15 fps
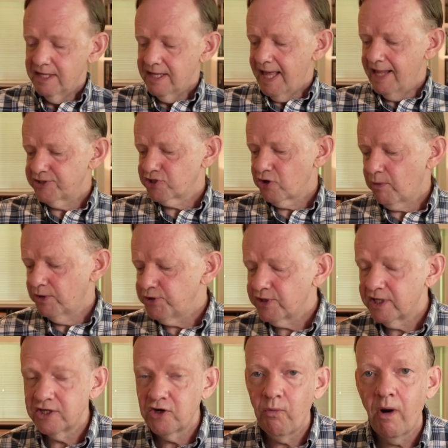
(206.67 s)
And so when you
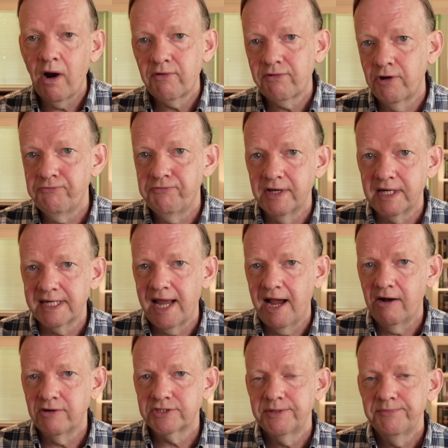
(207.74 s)
get your workflow figured
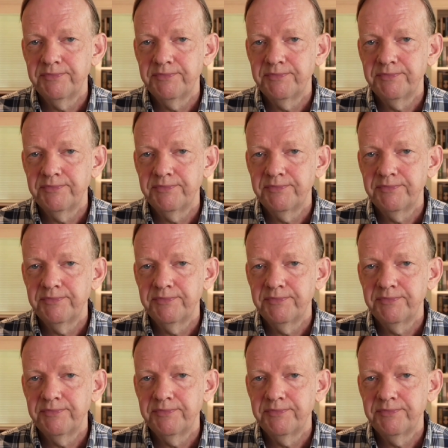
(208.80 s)
out,